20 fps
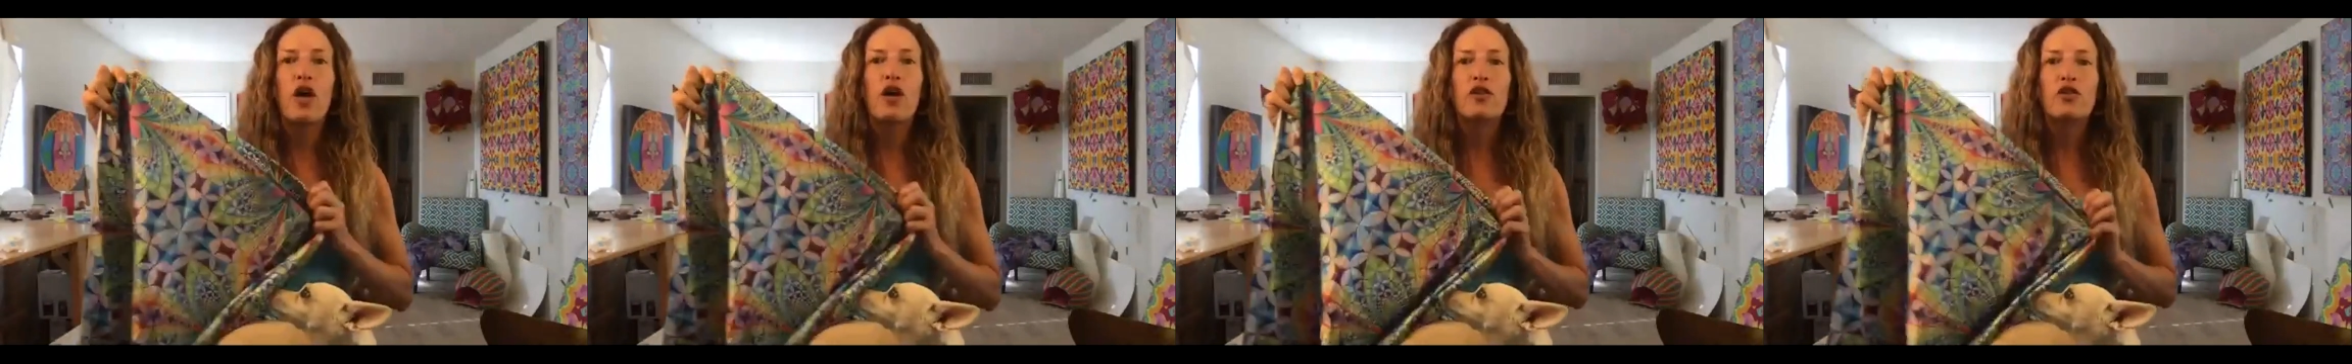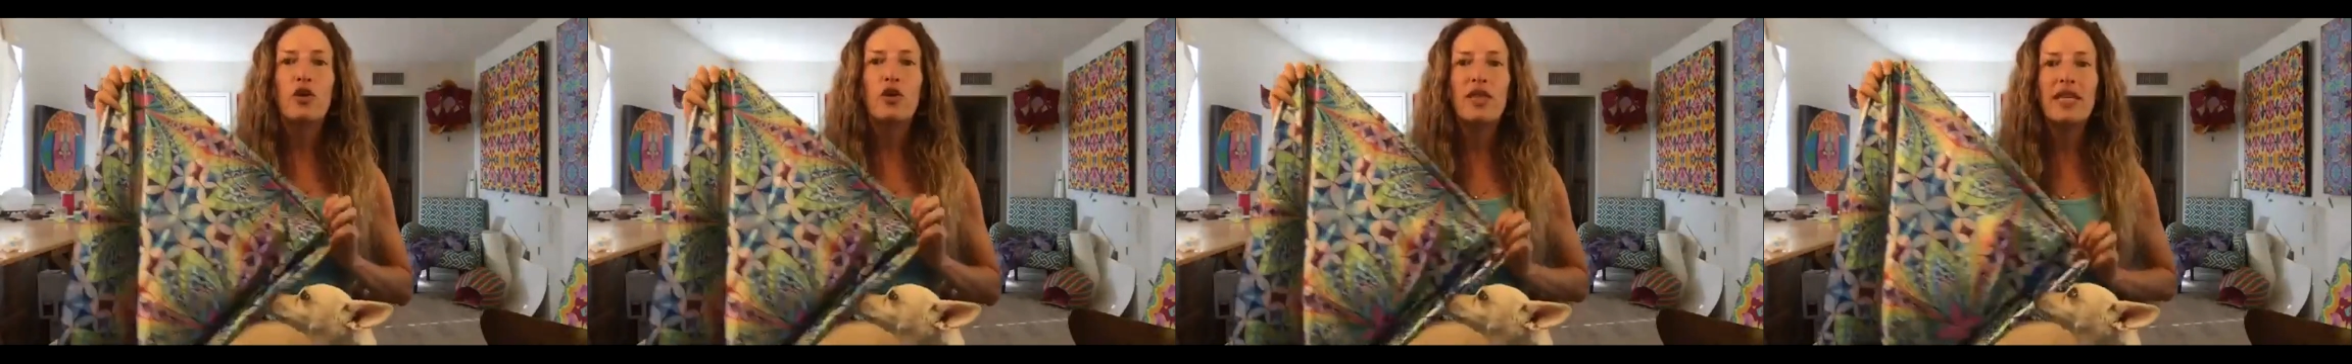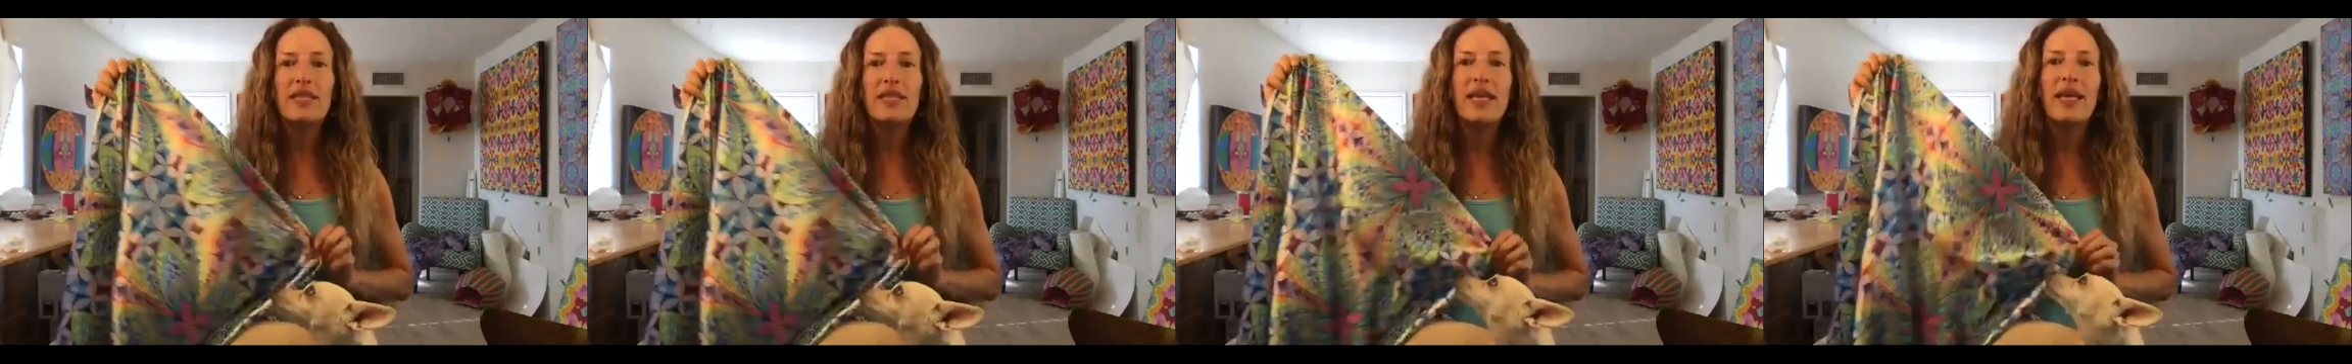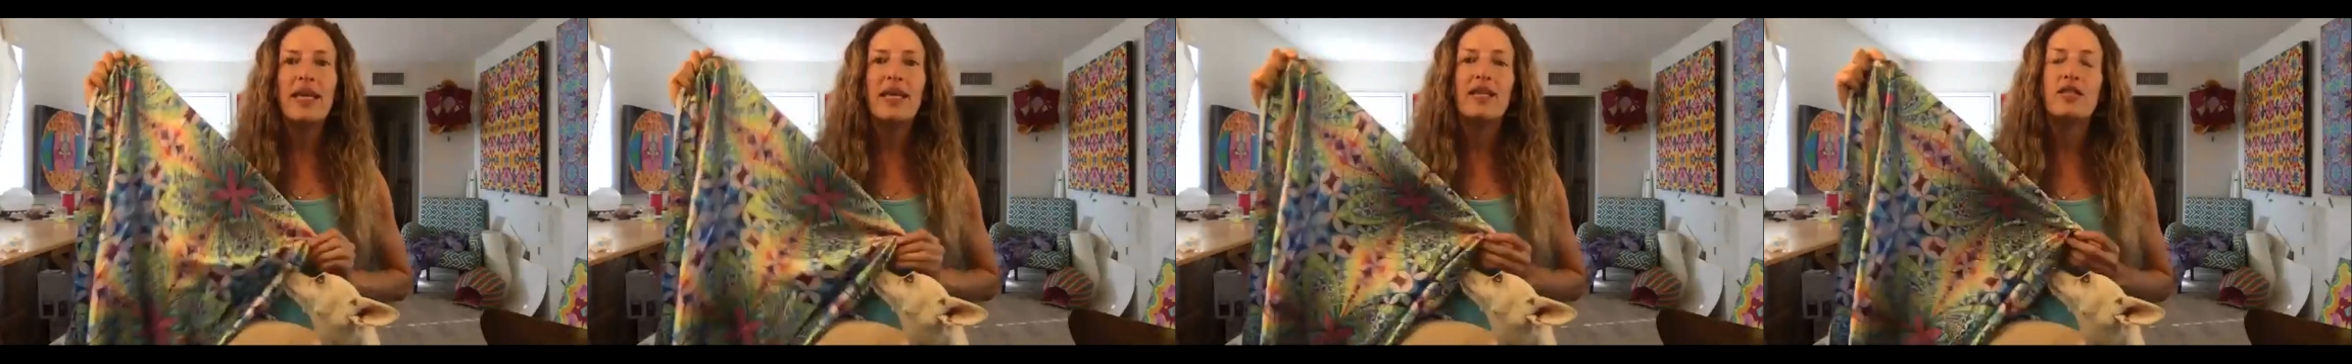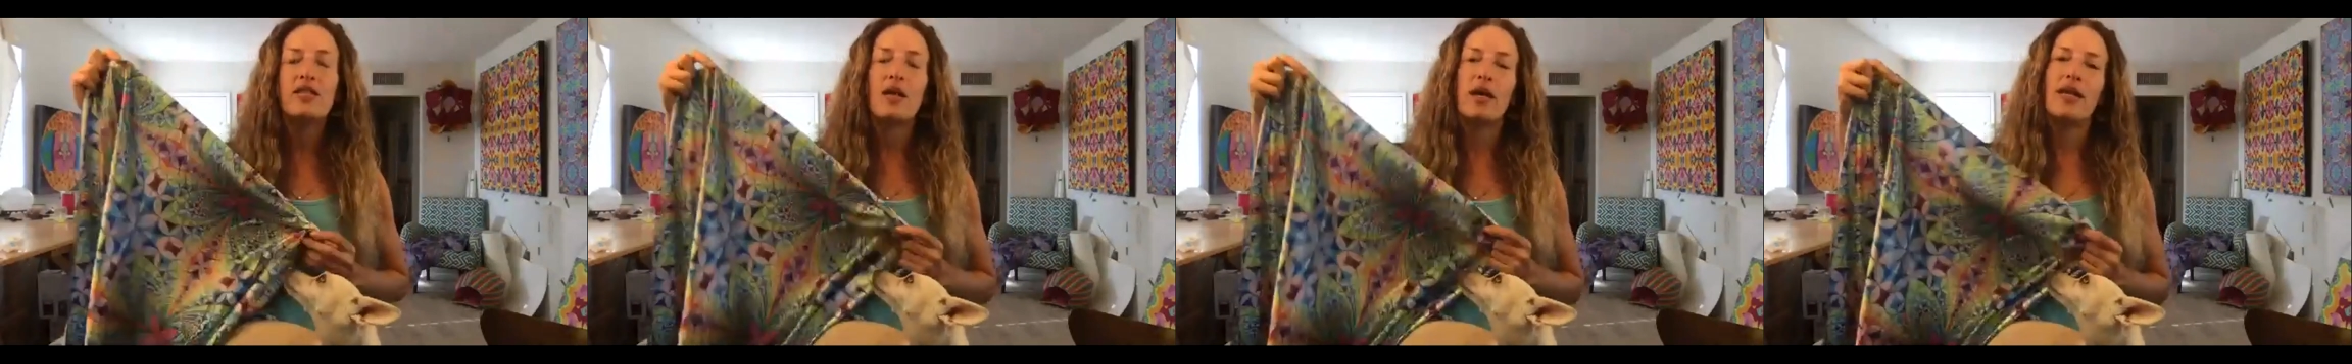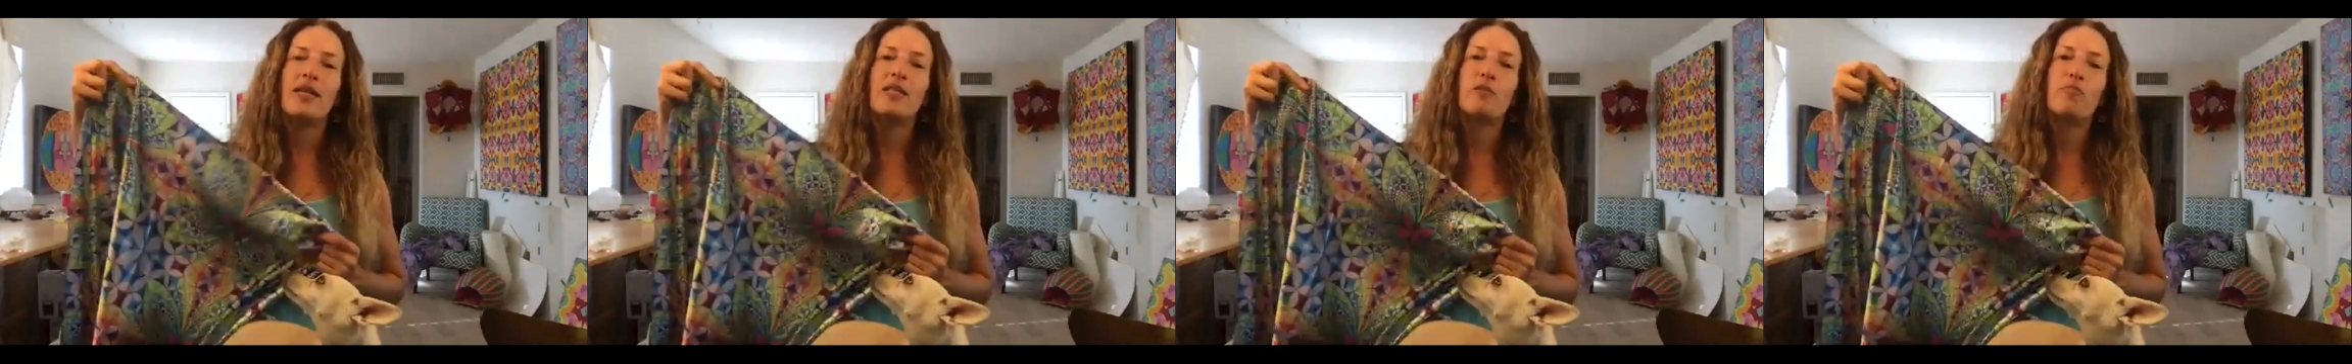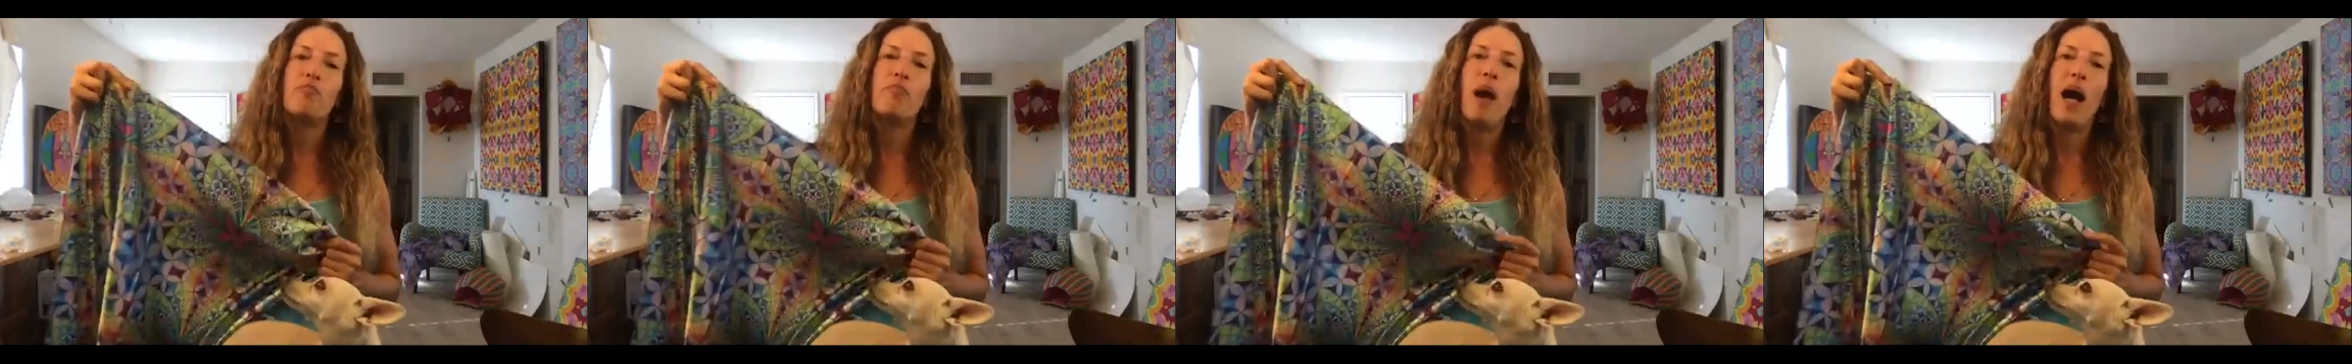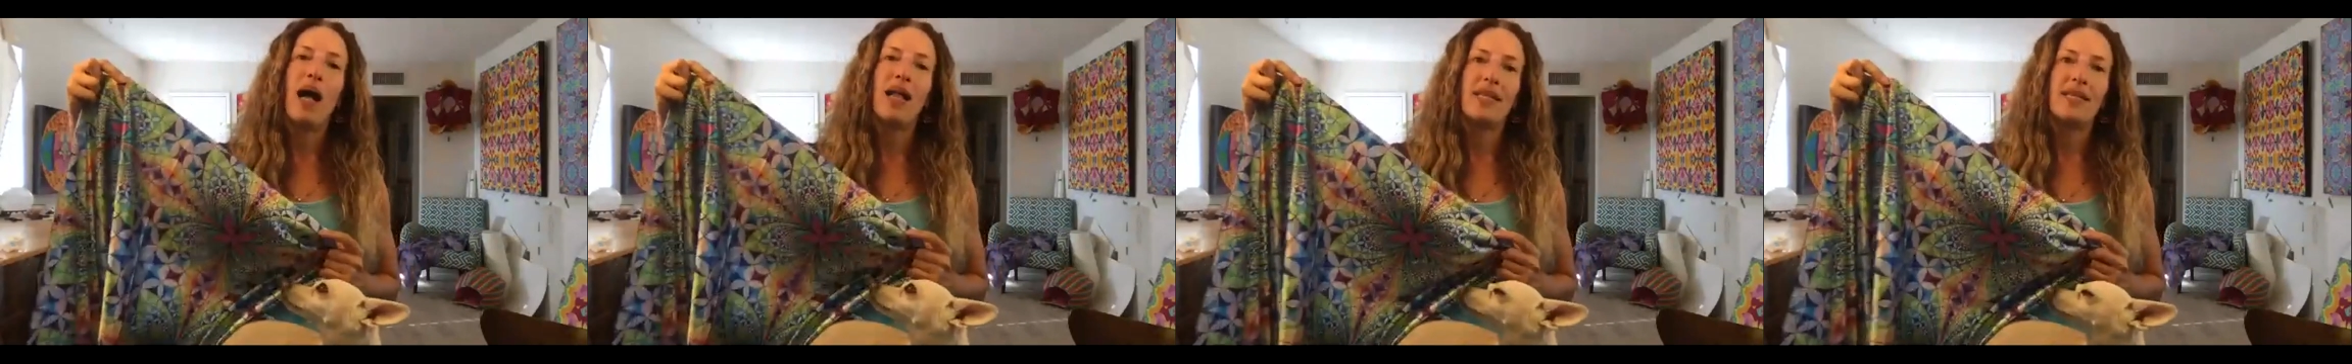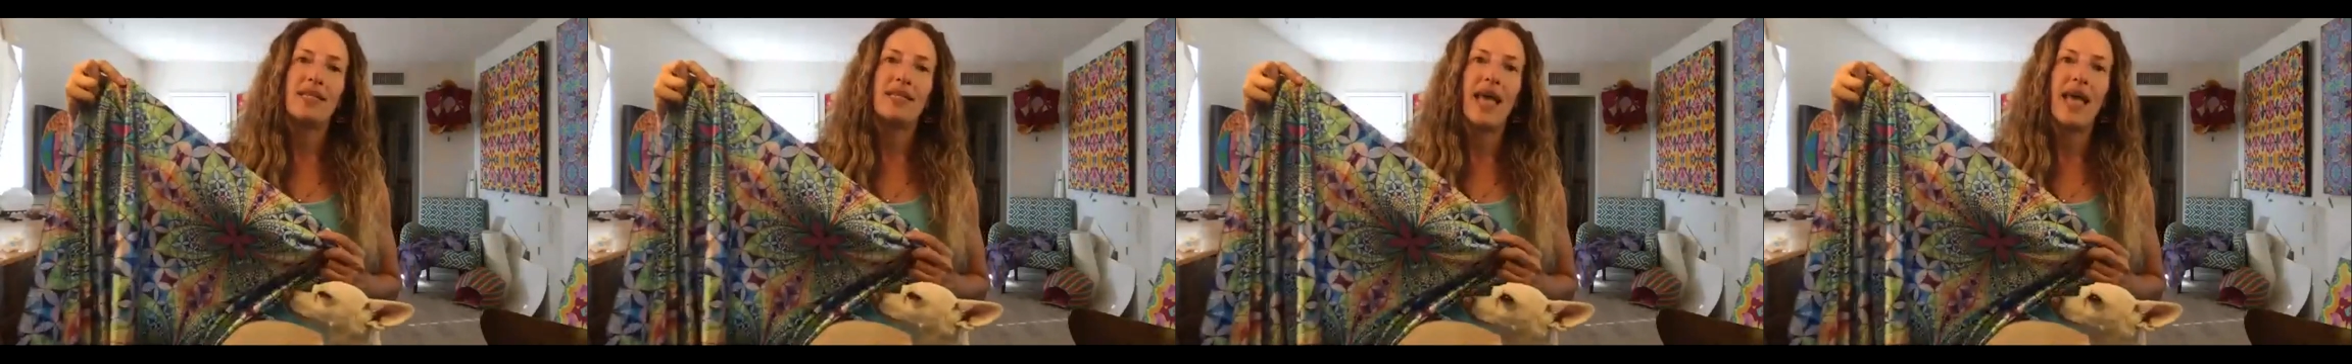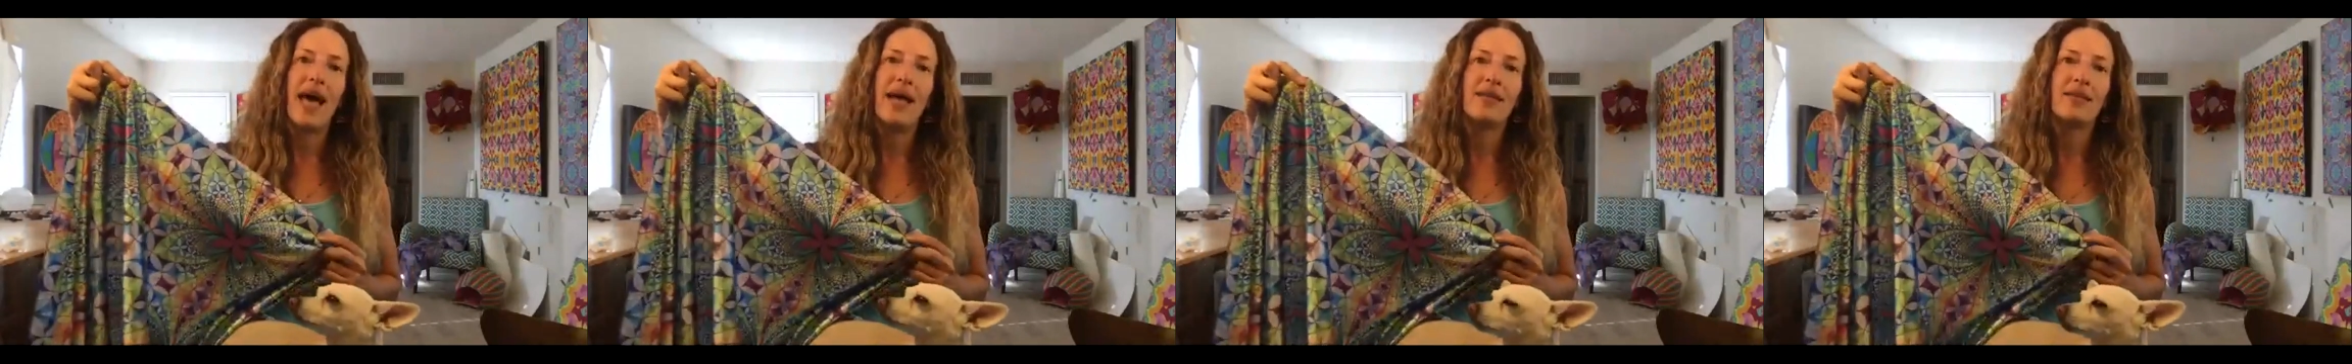So it's poly
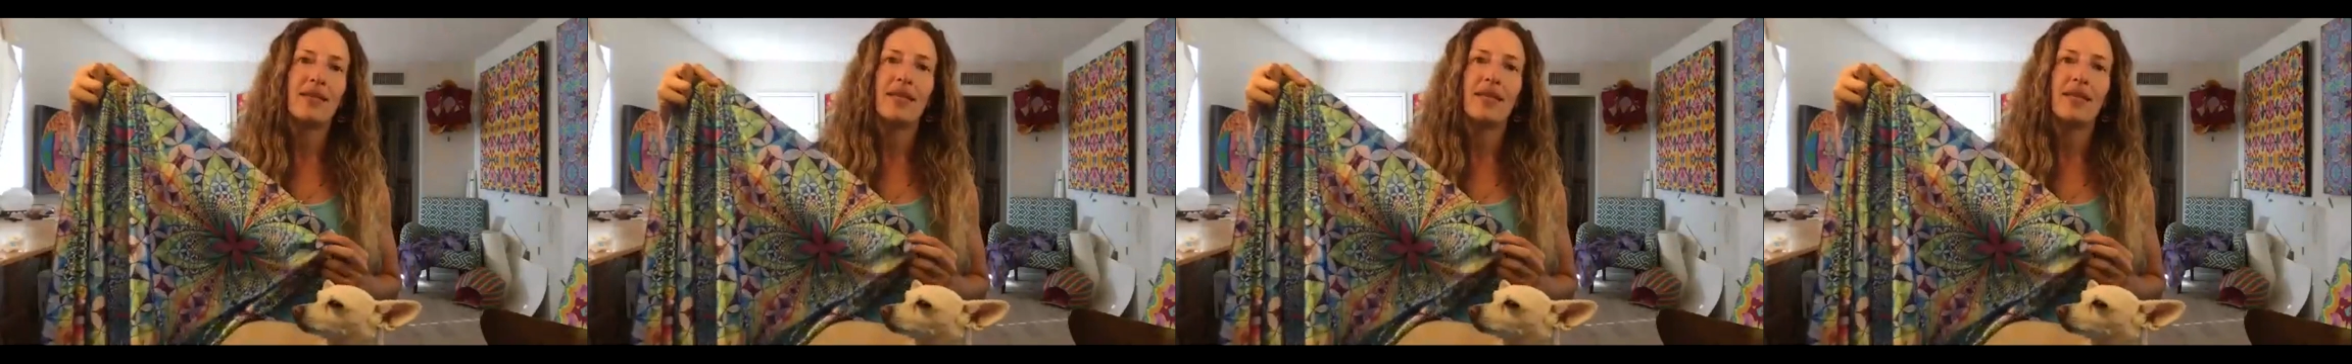satin.